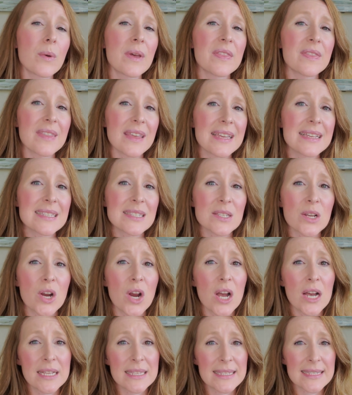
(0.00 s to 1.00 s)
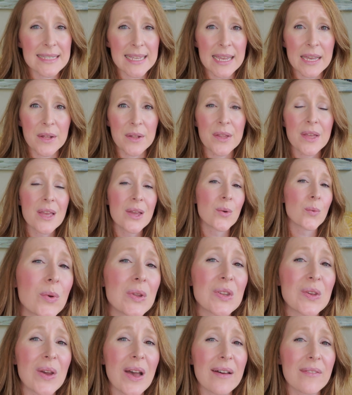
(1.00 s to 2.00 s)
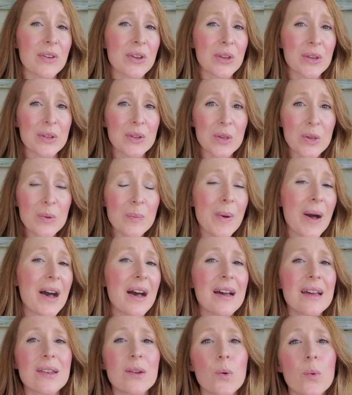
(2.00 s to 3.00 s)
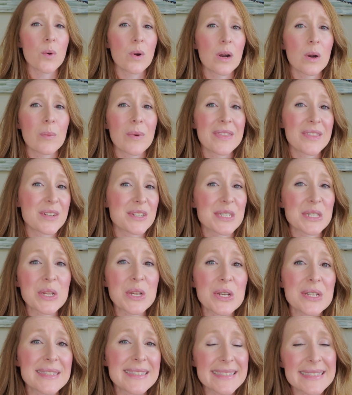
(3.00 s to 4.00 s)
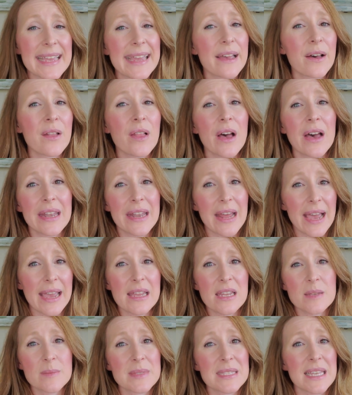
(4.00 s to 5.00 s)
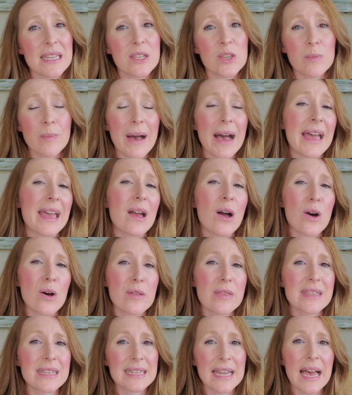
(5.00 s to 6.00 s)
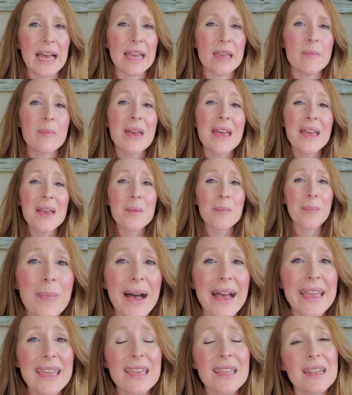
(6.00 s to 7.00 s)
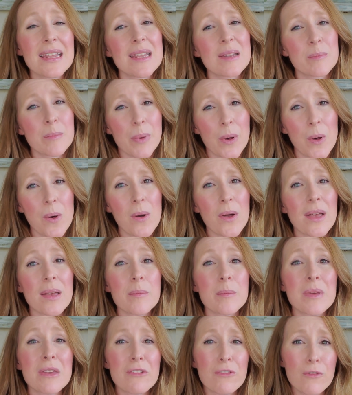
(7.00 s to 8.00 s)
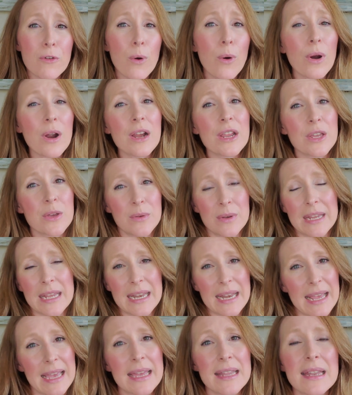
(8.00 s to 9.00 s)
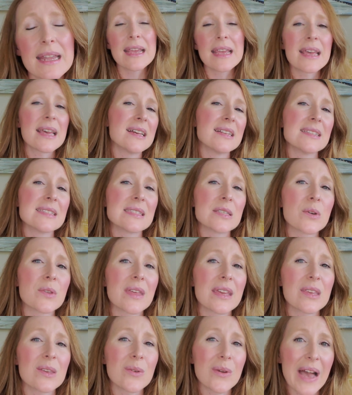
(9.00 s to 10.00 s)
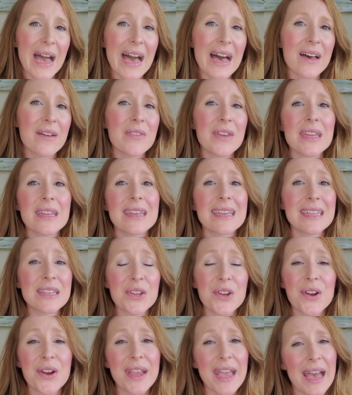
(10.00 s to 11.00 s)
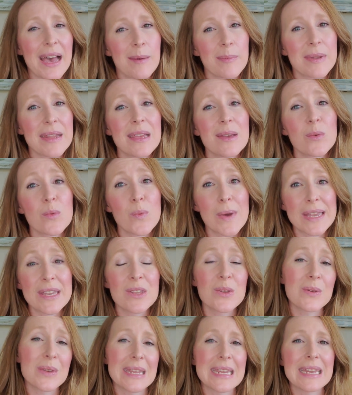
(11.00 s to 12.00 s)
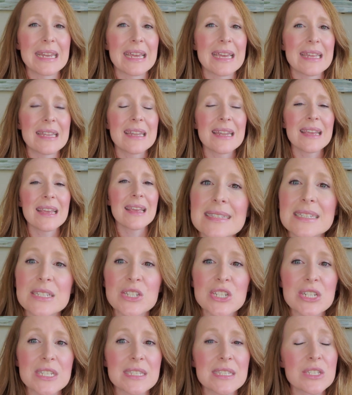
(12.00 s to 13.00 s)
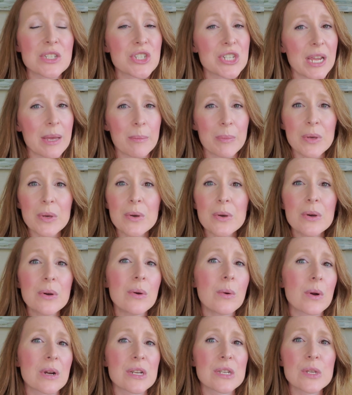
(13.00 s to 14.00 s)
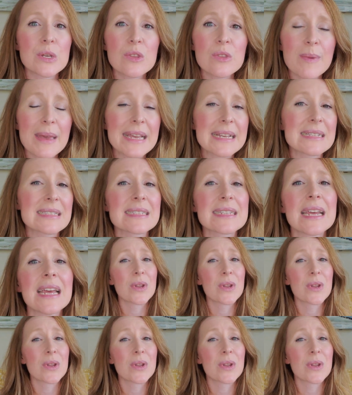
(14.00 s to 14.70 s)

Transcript: when things are on sale. When you have a good coupon or when there's a good sale on items that you buy all the time, buy it in bulk before you need it, and so that you have it in your cabinet when you need it, such as shampoo or toothpaste.